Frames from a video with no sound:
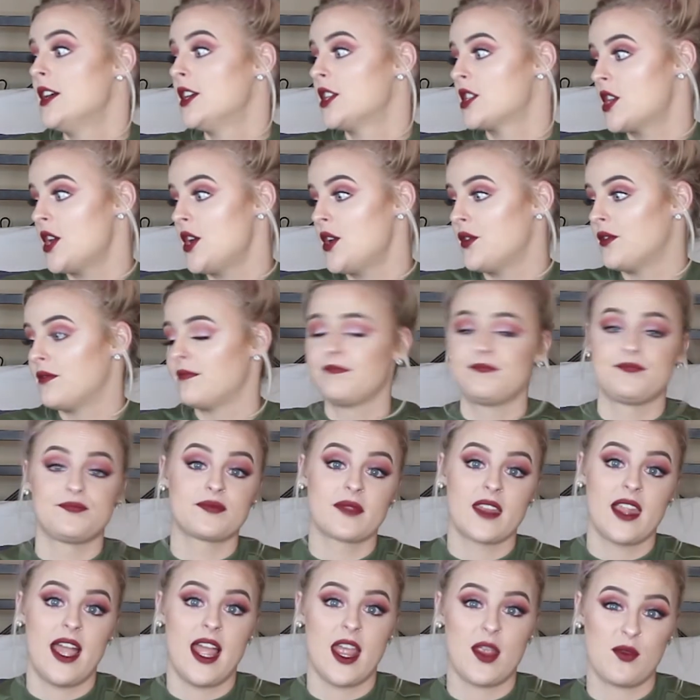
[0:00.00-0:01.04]
So,
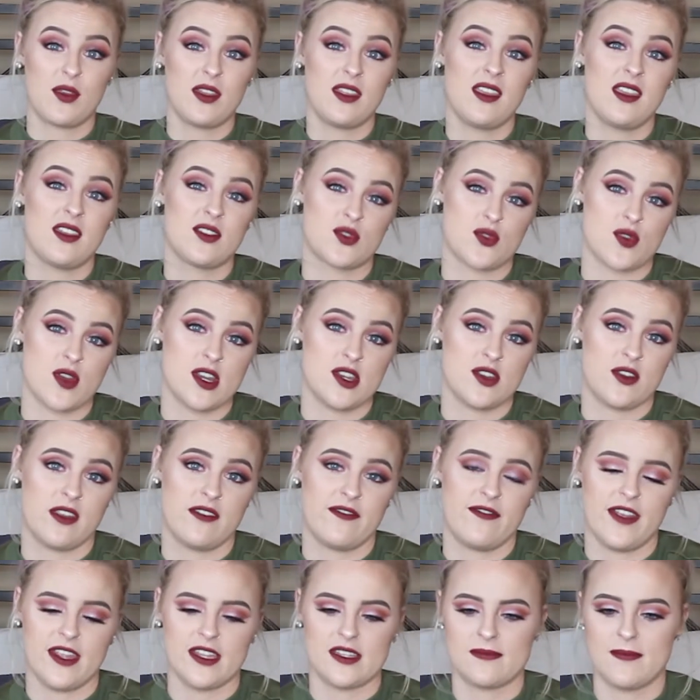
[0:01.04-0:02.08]
I really enjoy
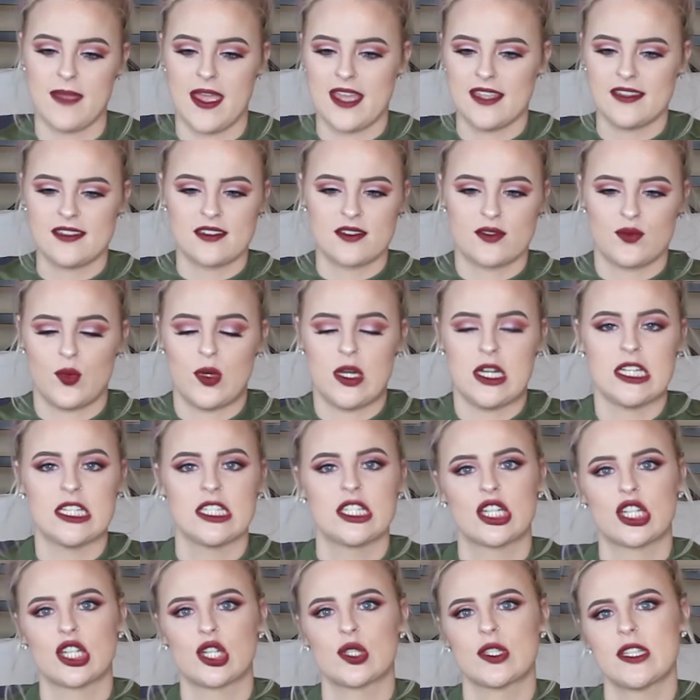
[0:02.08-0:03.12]
doing face masks.
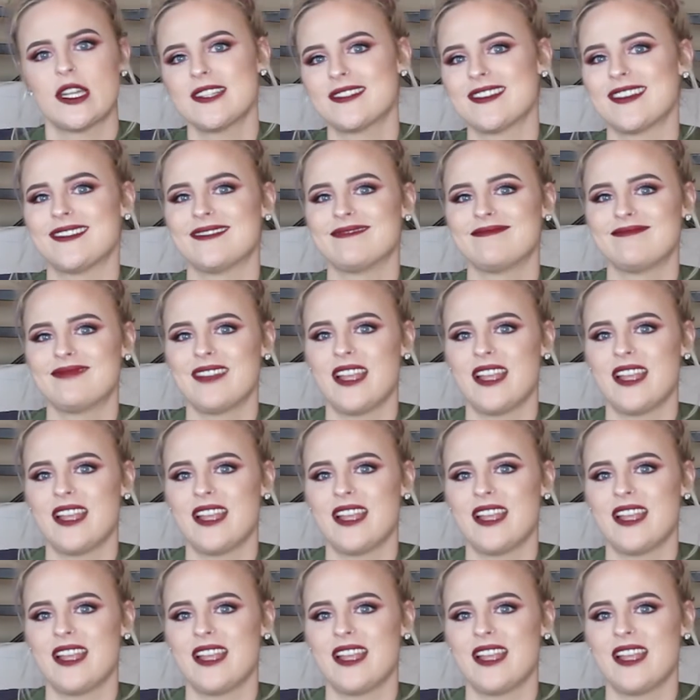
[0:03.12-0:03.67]
What girl doesn't?